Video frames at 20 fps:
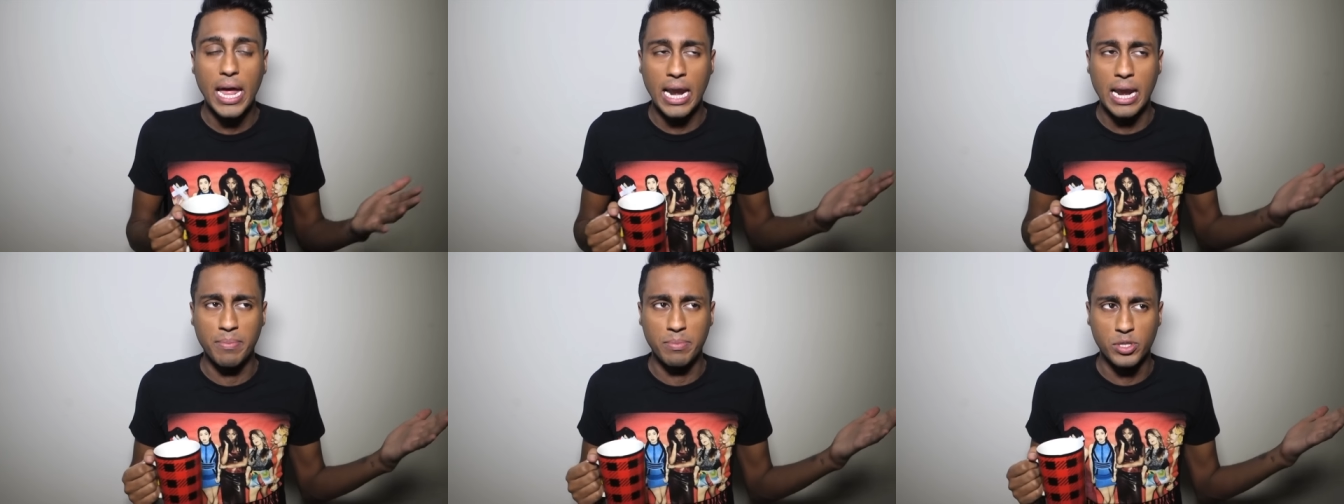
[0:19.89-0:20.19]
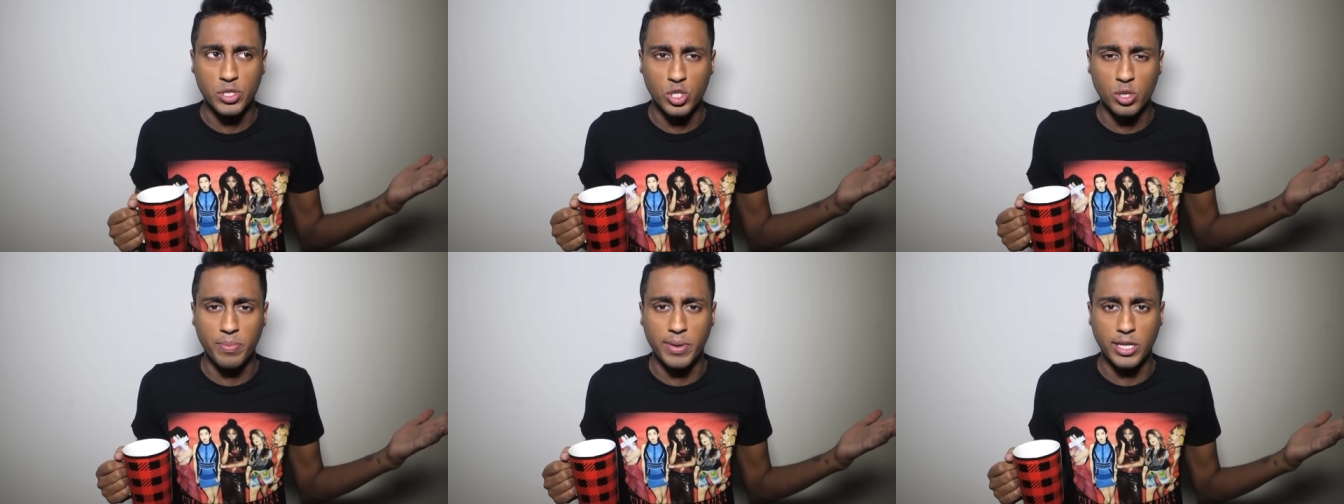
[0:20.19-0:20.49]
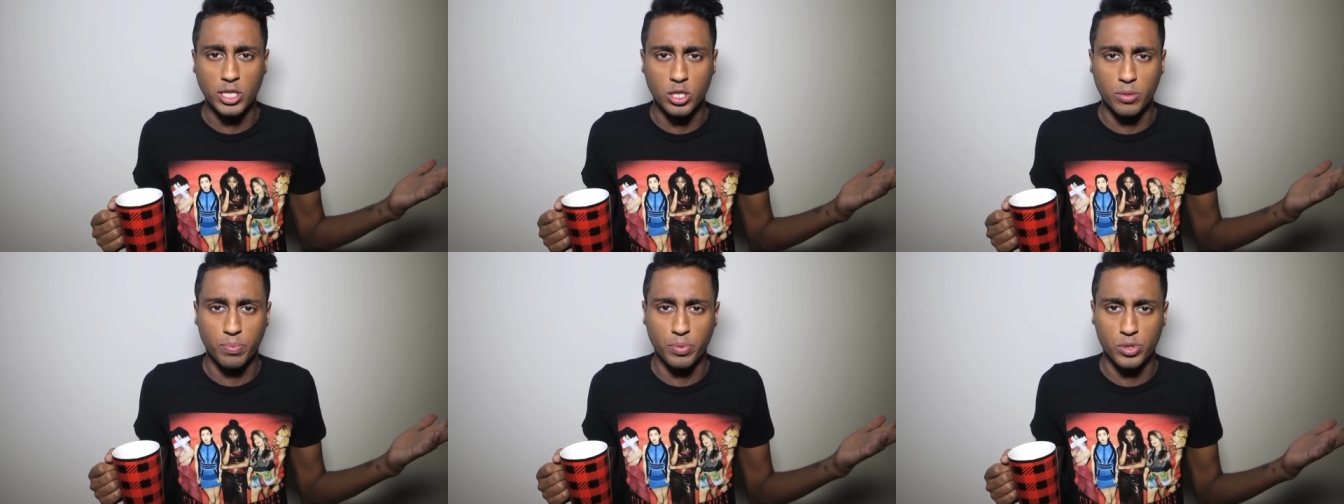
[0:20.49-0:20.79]
and I'm
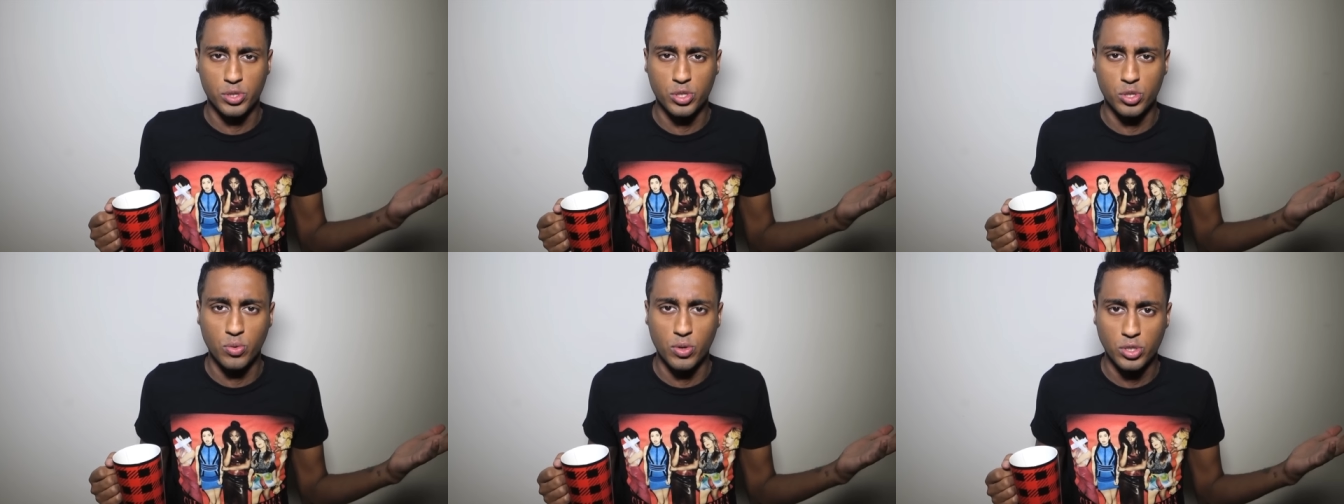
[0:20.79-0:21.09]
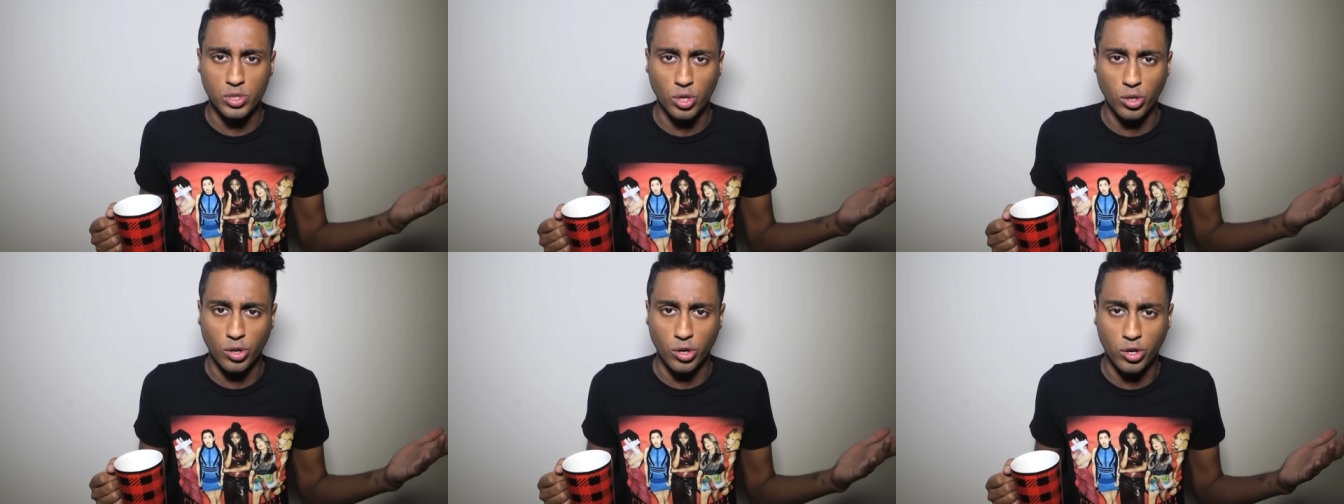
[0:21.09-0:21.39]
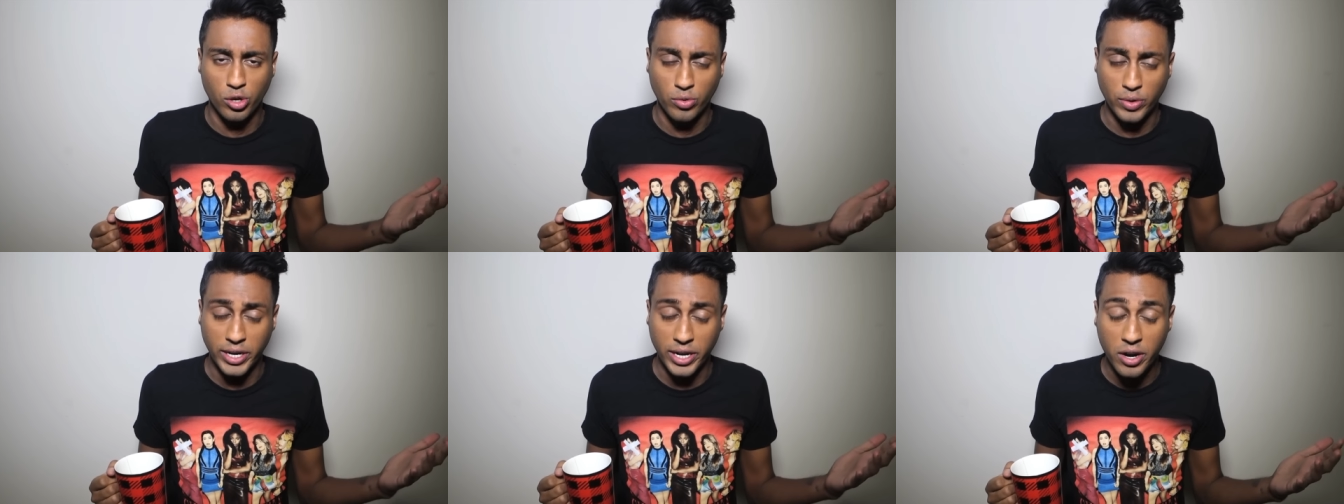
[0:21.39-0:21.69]
assuming to pursue a
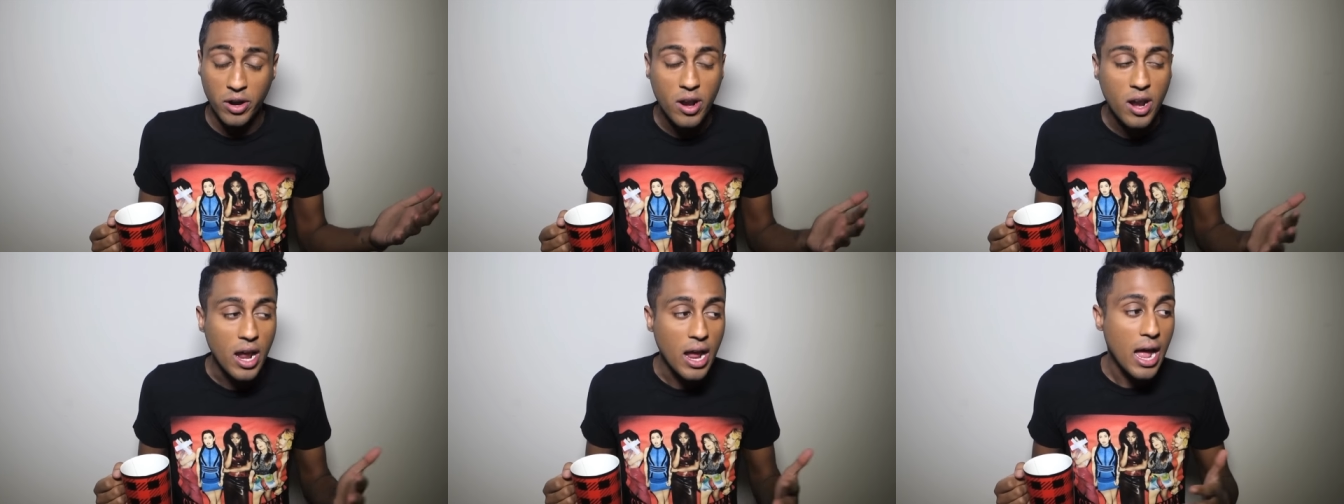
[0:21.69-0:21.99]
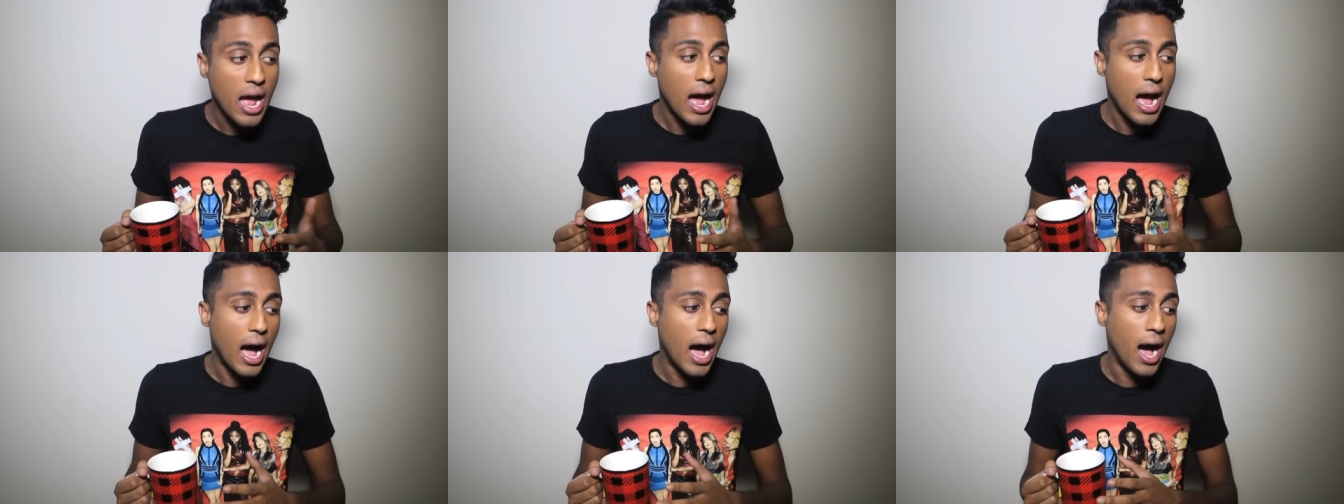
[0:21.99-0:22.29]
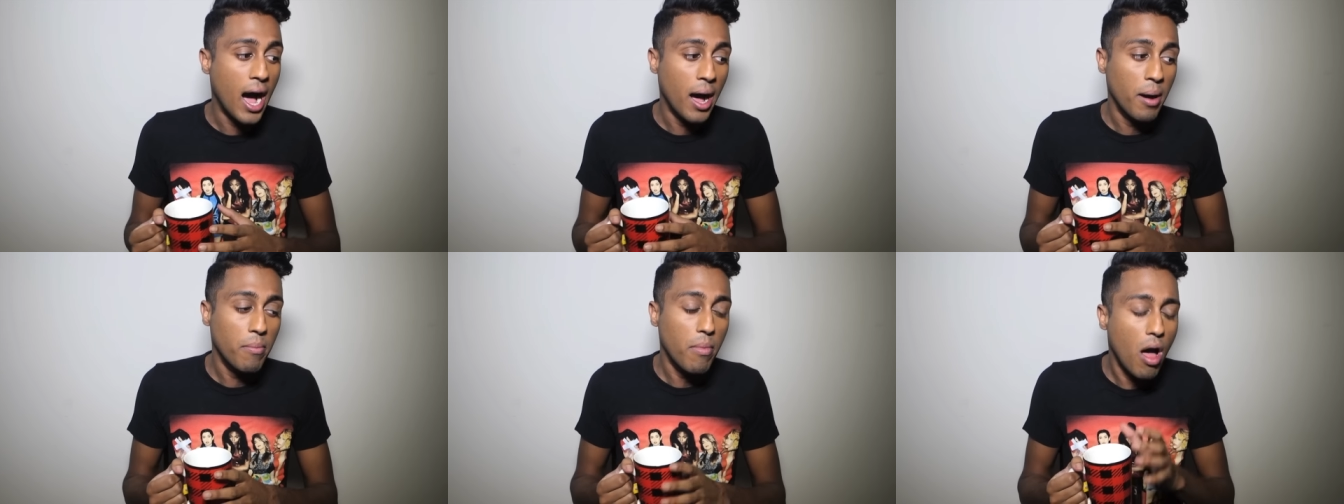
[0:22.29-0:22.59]
solo career.
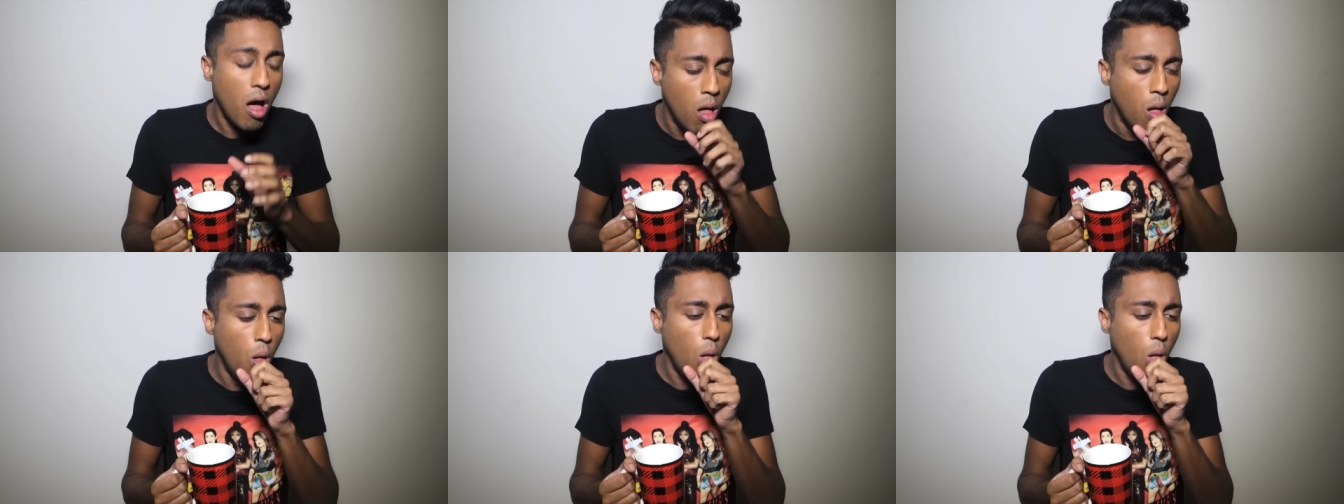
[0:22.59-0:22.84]
Um,